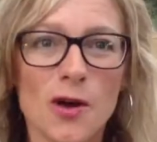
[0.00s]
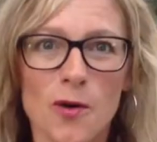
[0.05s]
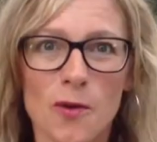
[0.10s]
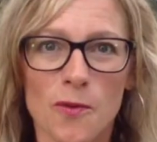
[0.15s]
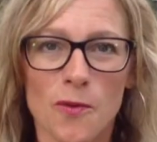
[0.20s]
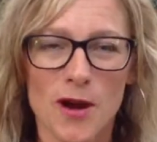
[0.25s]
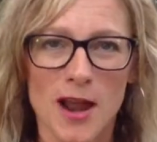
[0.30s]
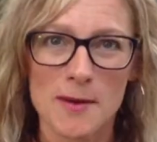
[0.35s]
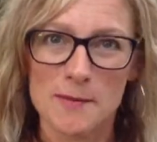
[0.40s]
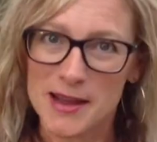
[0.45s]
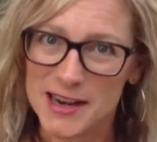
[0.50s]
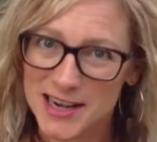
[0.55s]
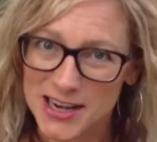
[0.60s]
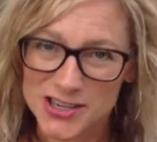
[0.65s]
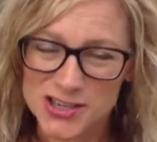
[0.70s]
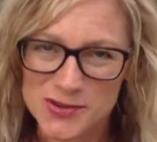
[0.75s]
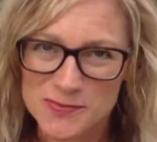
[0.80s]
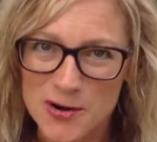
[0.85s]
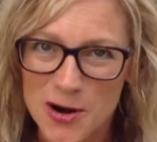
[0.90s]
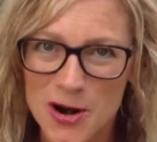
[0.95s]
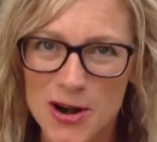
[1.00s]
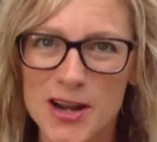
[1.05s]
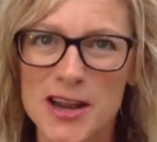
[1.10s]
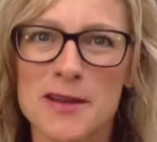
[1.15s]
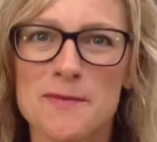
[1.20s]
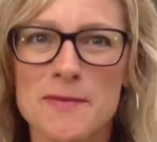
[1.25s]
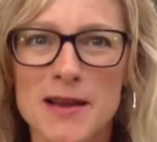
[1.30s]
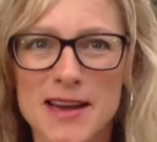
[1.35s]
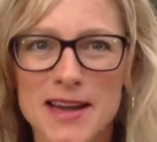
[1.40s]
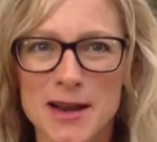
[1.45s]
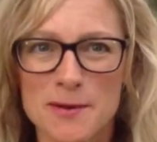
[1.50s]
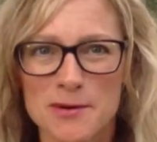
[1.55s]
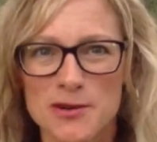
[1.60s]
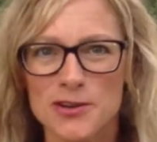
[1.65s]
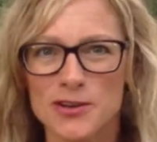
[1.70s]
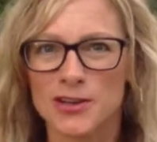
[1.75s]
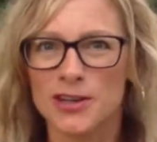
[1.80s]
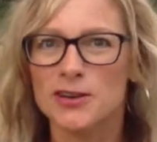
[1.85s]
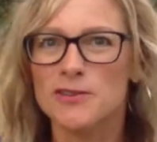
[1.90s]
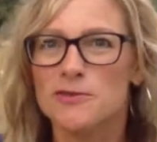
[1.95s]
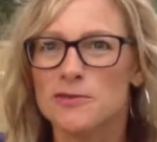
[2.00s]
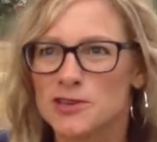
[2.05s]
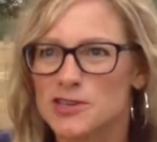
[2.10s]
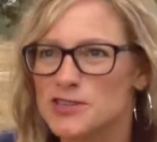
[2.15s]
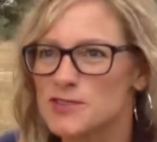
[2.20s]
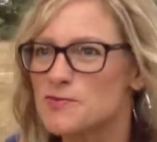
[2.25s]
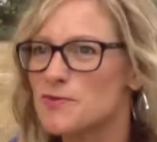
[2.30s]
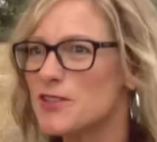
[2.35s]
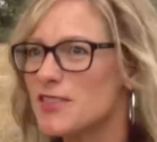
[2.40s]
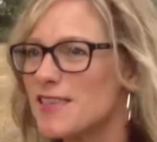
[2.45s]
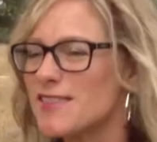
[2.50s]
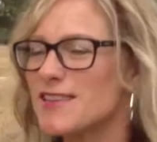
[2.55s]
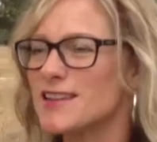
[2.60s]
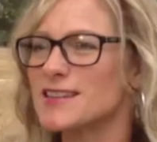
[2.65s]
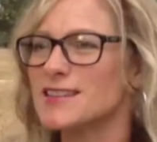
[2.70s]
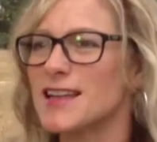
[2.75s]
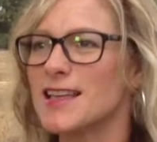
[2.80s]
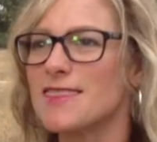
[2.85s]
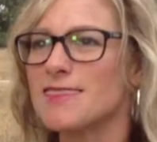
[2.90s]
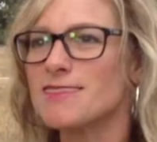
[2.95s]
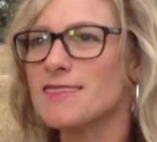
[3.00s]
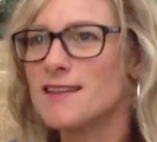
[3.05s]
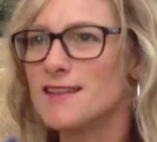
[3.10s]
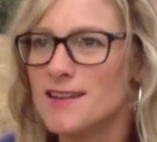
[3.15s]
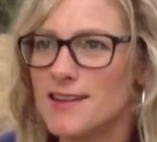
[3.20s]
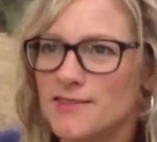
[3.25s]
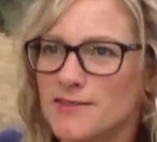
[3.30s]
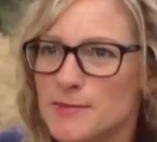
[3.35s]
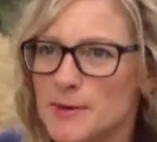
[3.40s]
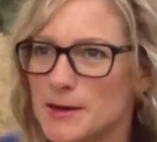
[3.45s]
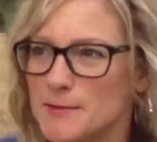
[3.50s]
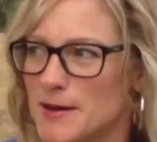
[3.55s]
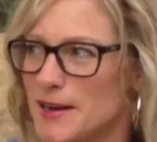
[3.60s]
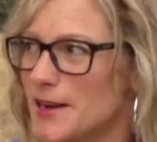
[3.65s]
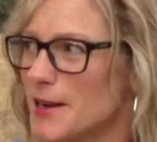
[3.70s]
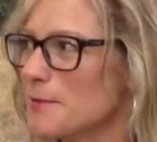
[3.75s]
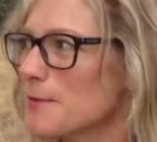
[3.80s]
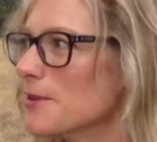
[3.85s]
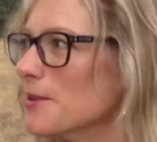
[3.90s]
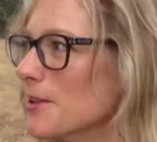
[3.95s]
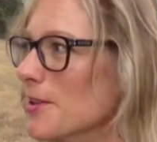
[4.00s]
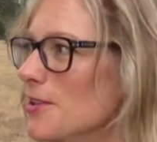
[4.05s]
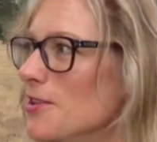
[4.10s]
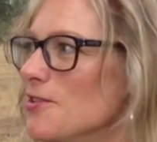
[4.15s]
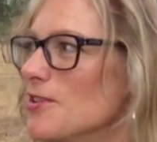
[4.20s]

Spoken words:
We're at my nature park in my neighborhood, which is one of the things I love about my neighborhood.